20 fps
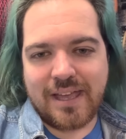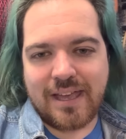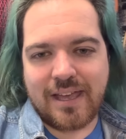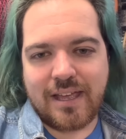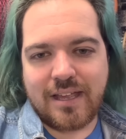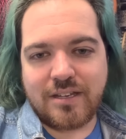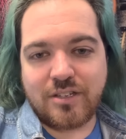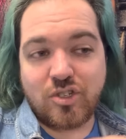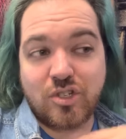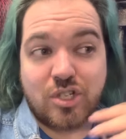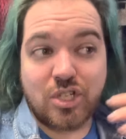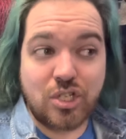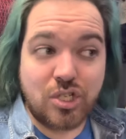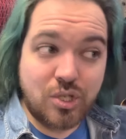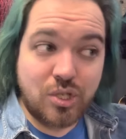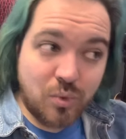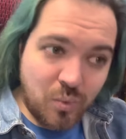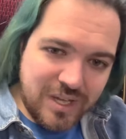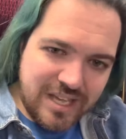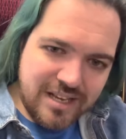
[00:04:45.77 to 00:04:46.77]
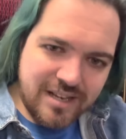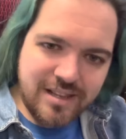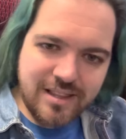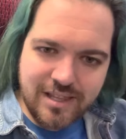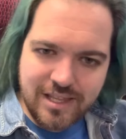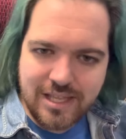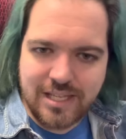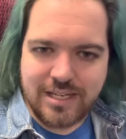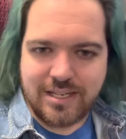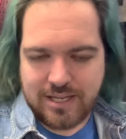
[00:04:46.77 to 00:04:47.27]
And to
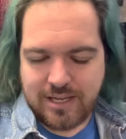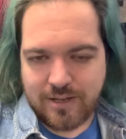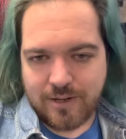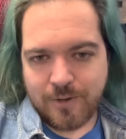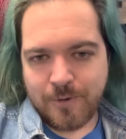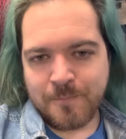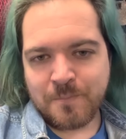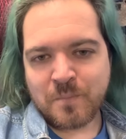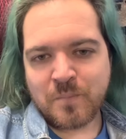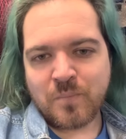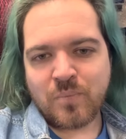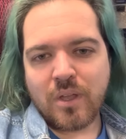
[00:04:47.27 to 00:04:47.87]
sweeten the deal,